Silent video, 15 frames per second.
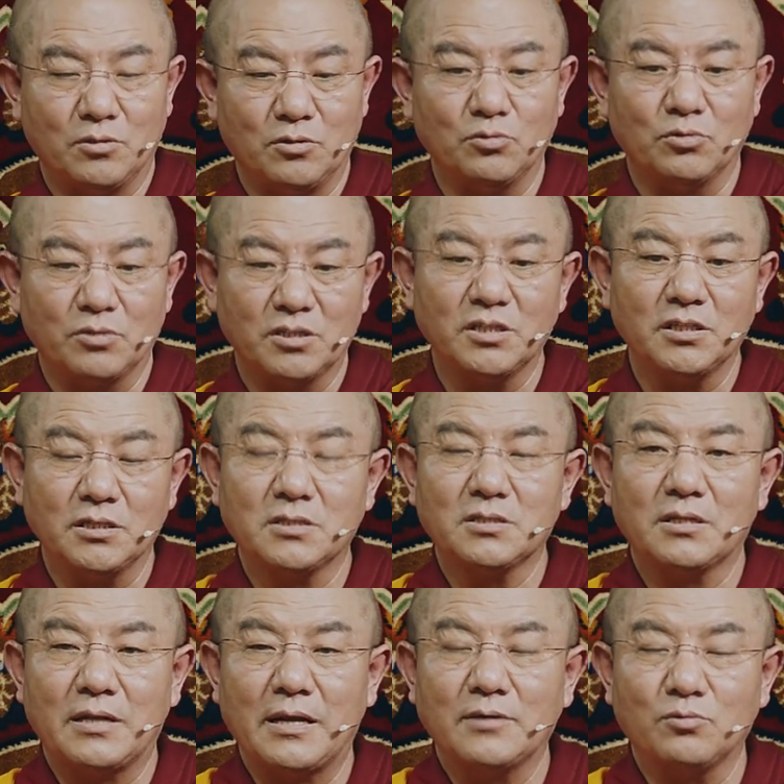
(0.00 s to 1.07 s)
That's the first
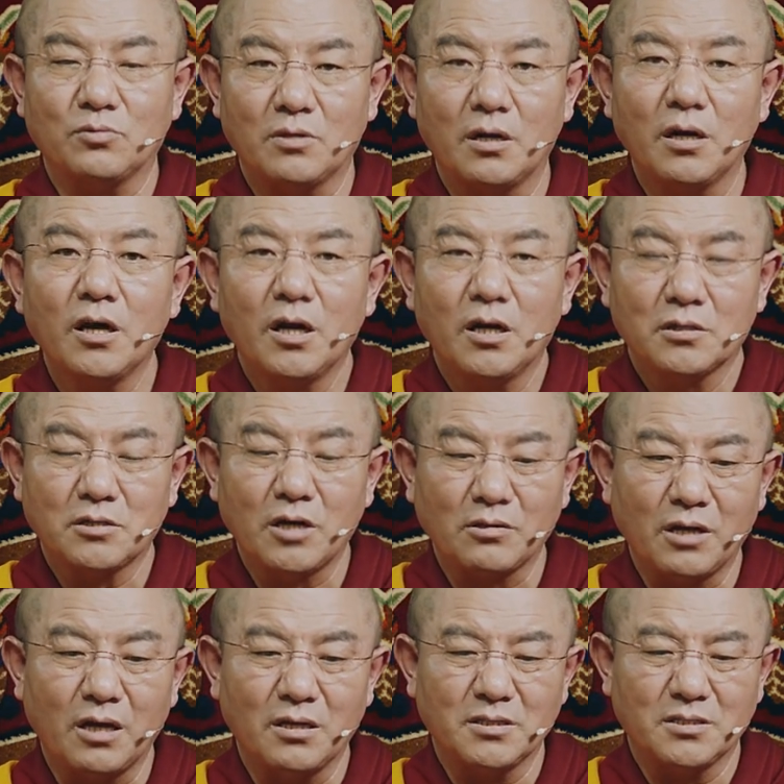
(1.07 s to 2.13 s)
time of
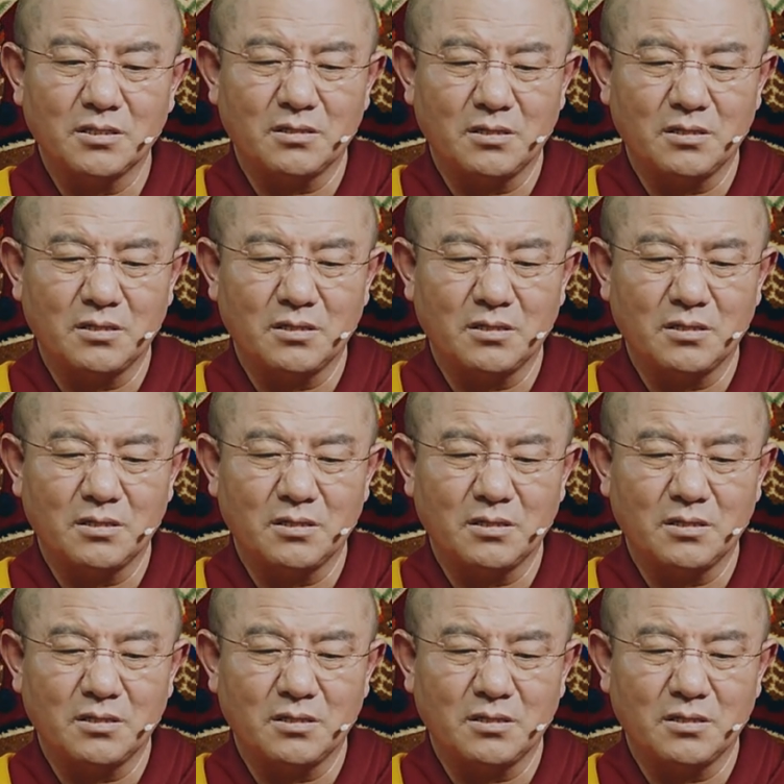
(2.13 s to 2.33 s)
discovering